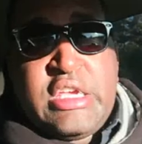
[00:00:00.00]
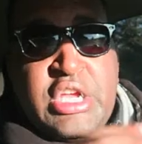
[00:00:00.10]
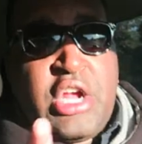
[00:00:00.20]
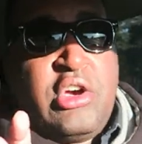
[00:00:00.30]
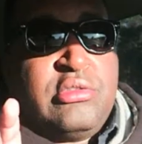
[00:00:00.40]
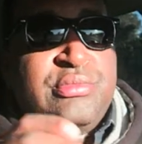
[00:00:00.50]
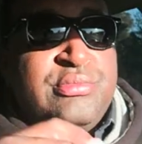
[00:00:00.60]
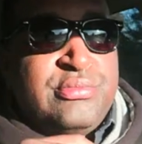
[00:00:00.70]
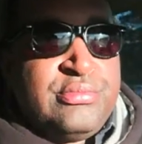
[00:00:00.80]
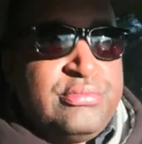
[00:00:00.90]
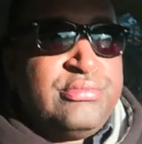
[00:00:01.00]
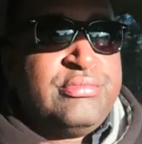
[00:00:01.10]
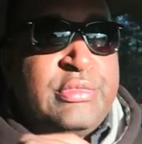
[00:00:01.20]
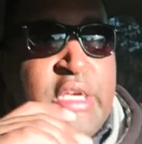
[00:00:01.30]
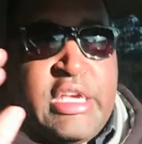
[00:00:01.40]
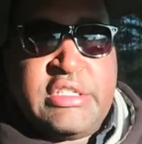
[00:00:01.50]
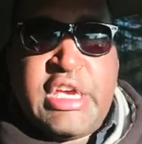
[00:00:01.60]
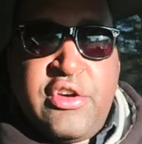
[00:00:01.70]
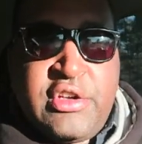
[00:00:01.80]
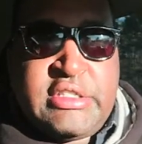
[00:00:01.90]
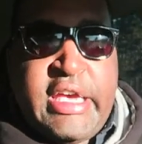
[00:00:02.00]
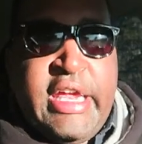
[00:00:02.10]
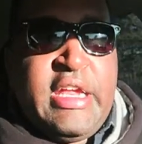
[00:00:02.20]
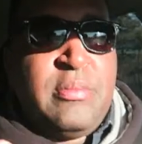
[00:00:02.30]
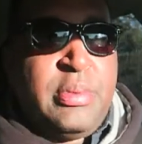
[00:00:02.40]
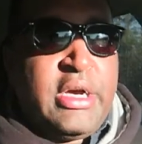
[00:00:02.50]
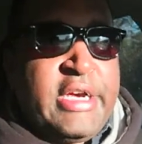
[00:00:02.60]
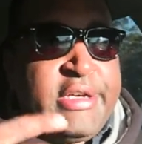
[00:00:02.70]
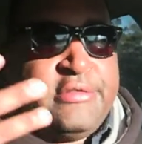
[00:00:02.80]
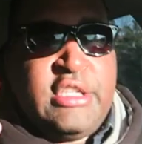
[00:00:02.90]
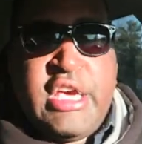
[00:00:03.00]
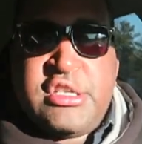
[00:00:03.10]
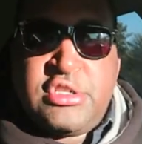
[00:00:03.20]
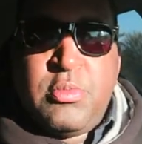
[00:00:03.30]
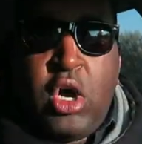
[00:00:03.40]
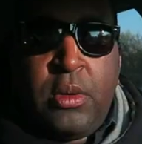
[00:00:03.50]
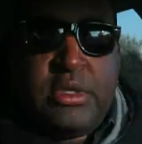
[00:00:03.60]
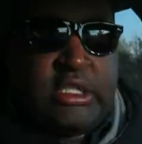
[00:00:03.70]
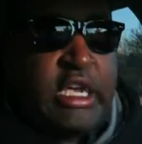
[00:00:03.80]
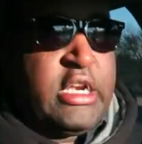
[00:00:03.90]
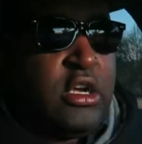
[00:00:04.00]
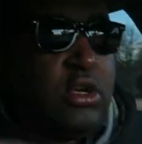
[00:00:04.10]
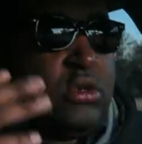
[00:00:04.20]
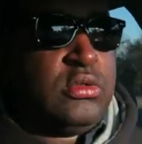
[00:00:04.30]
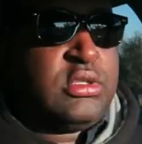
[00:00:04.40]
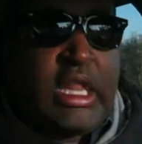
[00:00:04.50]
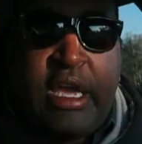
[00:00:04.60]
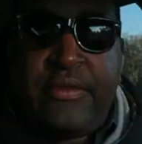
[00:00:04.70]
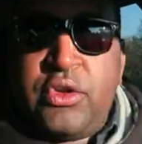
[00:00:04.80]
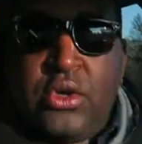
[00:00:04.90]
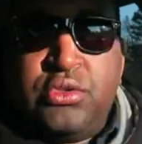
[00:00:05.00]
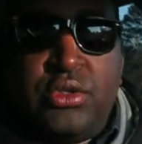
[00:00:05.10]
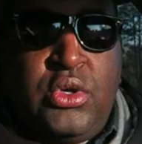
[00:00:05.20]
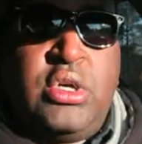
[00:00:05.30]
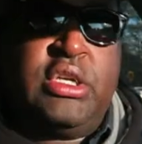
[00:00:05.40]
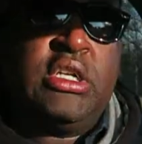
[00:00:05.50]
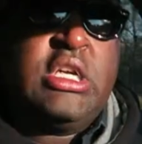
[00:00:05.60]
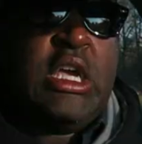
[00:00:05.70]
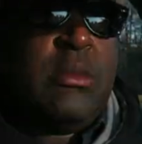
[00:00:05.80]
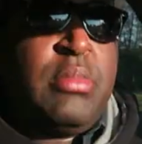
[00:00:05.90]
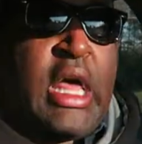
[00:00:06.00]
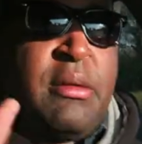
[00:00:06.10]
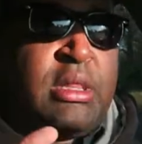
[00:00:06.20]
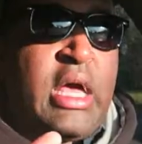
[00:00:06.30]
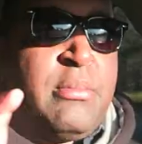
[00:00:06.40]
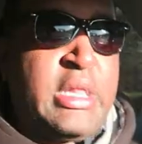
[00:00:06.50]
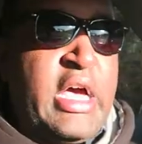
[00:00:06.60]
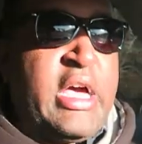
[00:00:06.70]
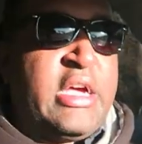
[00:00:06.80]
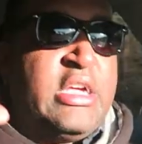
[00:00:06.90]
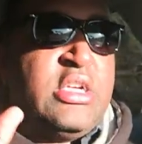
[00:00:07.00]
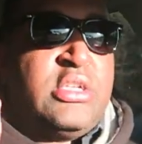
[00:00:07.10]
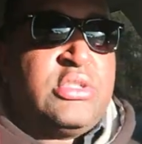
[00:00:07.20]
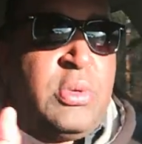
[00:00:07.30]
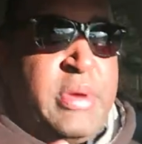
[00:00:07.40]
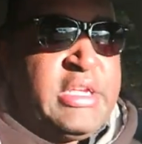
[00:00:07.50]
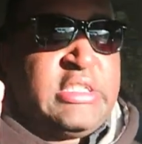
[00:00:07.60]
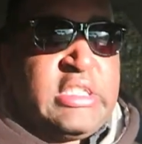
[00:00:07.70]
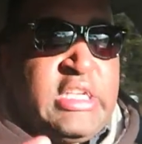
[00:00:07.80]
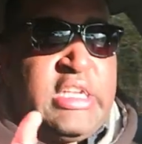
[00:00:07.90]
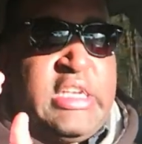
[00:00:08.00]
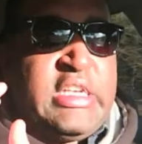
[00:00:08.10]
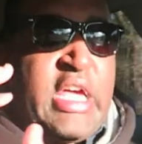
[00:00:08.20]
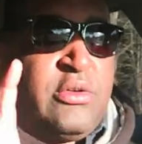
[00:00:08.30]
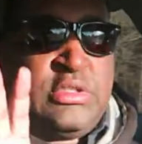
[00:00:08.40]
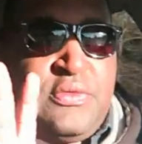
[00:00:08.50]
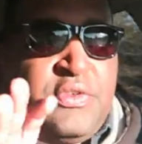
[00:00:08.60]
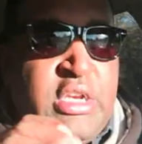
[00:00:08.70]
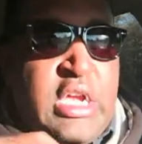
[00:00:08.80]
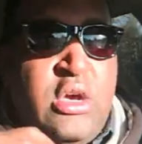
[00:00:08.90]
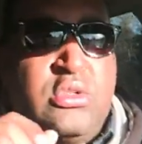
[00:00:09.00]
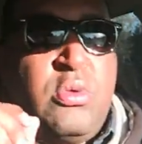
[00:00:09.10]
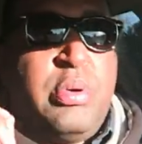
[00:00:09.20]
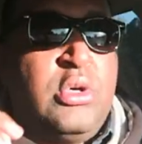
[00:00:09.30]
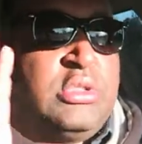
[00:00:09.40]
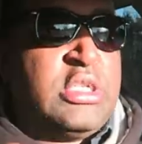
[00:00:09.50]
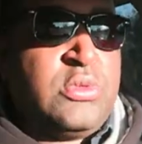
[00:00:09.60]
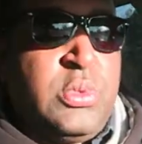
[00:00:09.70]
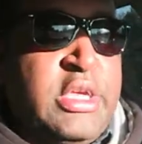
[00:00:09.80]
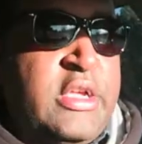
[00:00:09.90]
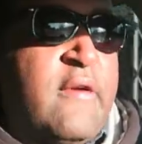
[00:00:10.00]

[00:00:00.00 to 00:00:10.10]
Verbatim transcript: You know, it's irritating, but it's small potatoes, life goes on, blah, blah, blah. So basically, that was the video I was going to post this week.